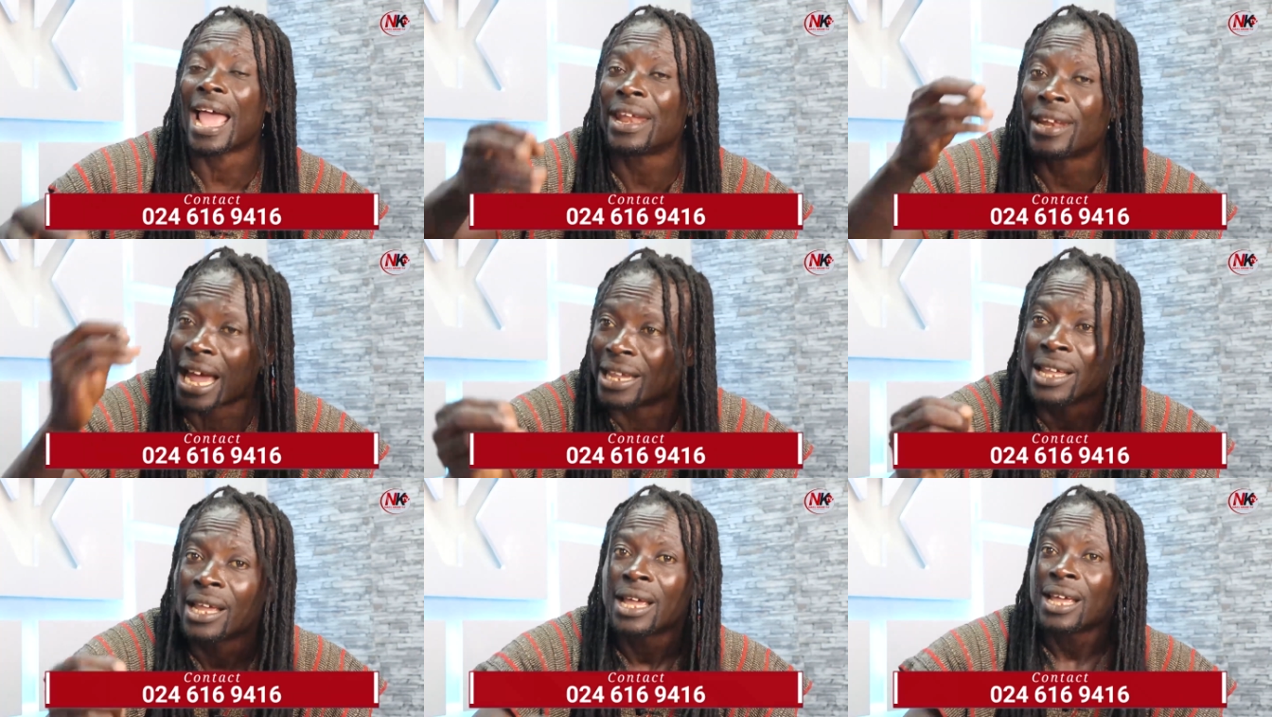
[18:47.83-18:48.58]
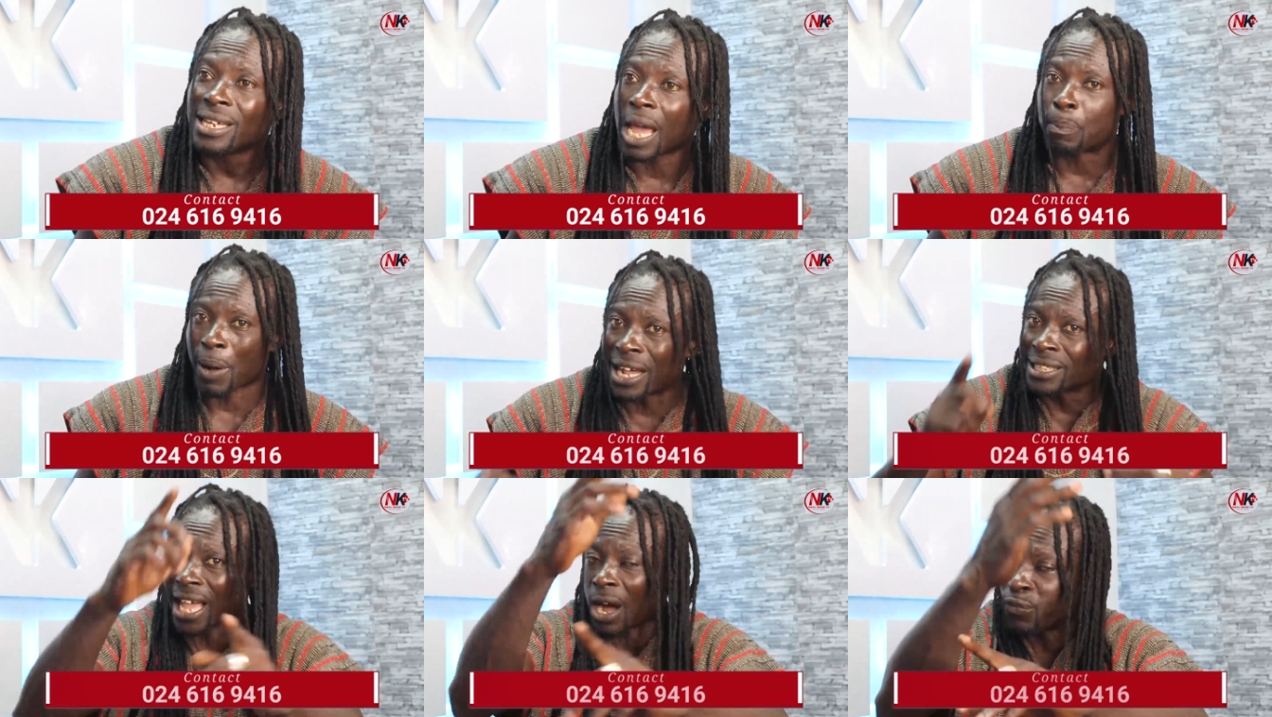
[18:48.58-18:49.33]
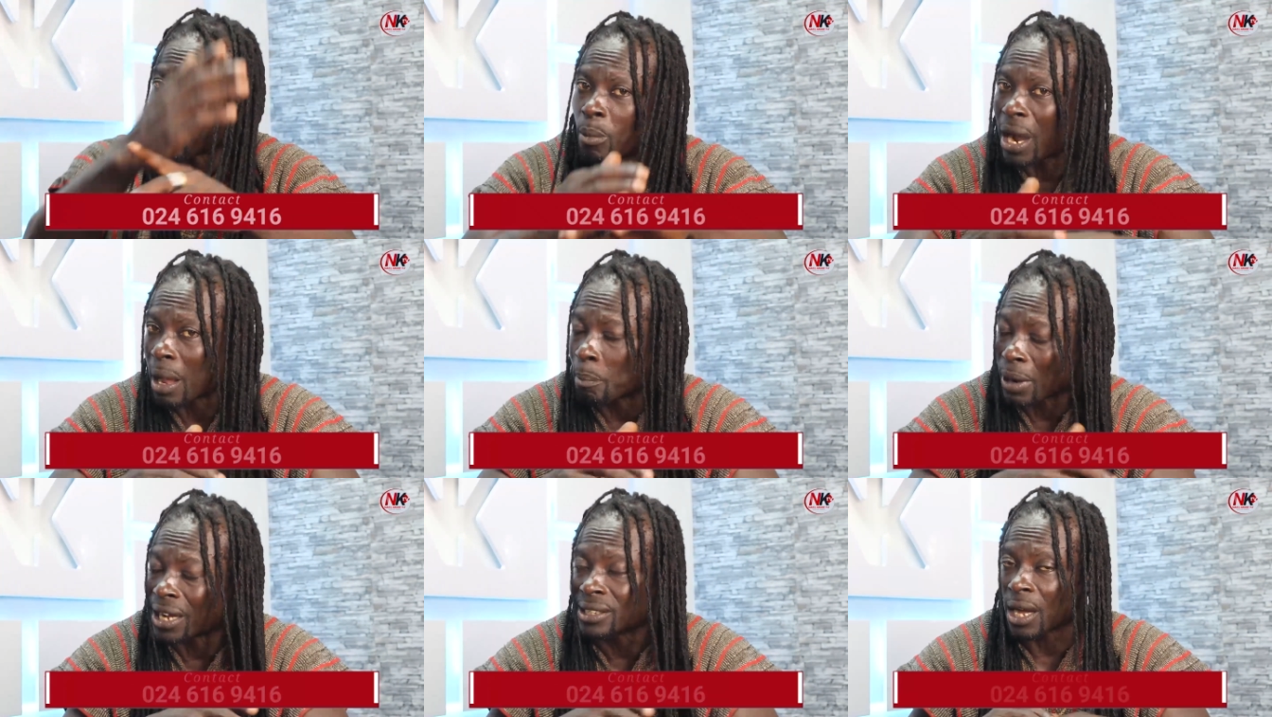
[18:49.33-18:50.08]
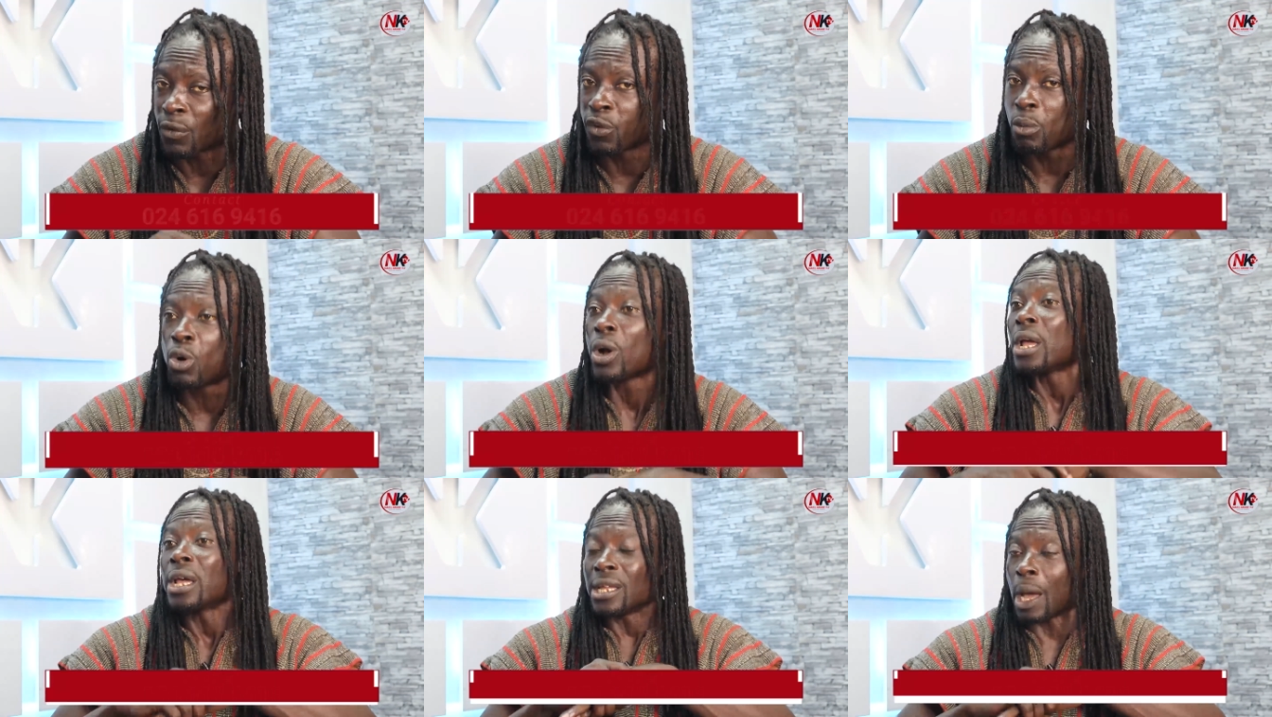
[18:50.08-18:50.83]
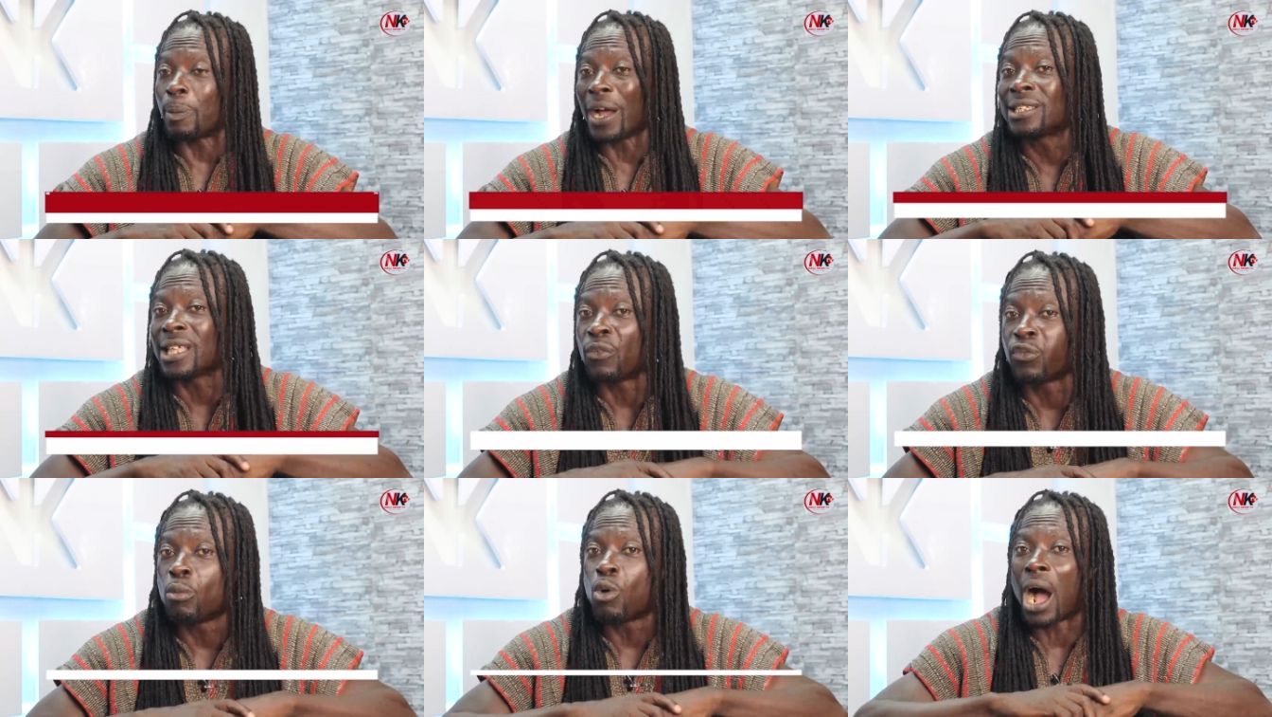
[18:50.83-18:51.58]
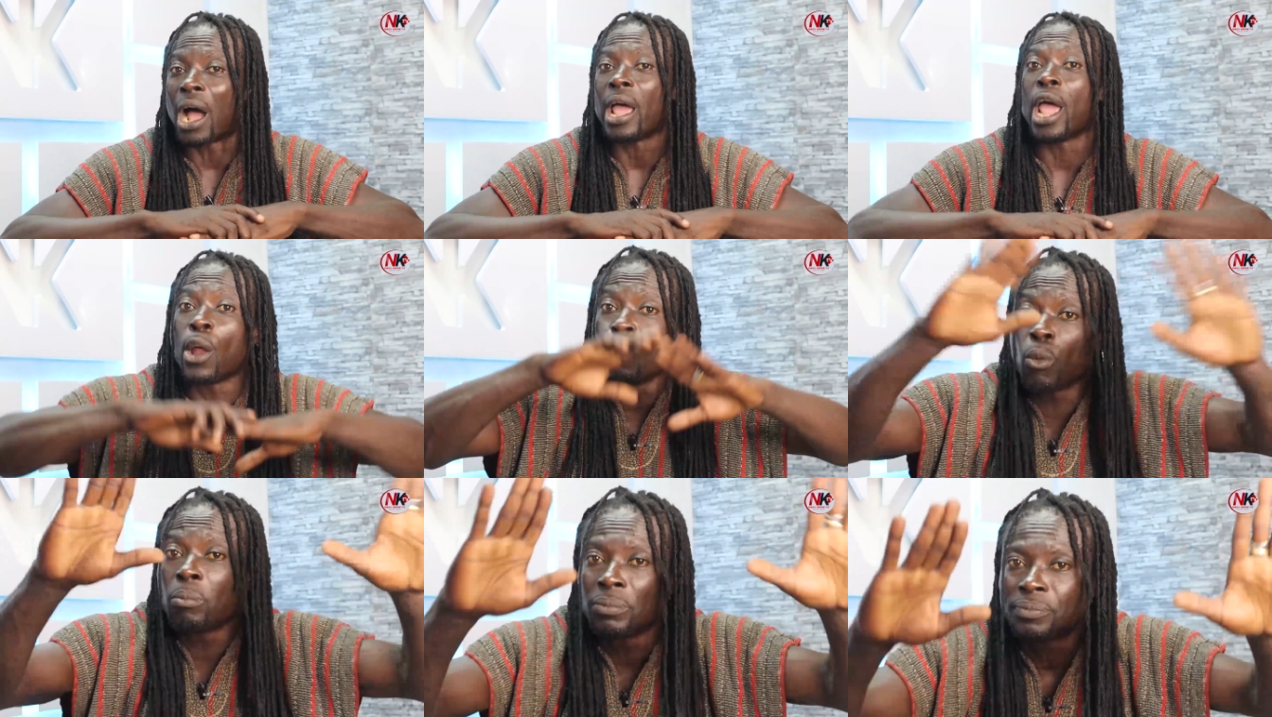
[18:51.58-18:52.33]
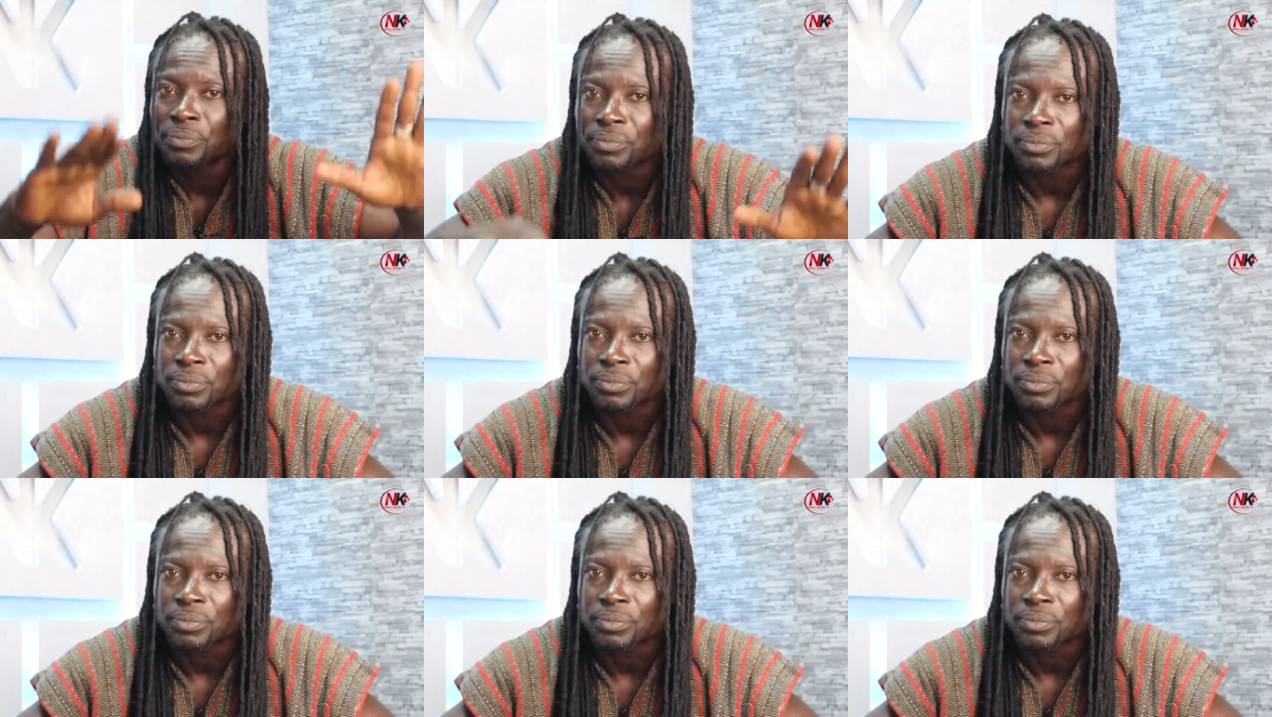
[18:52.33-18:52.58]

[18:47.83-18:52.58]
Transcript: And nine, ye pinta foam, I am pinta foam, ye pinta foam, enum.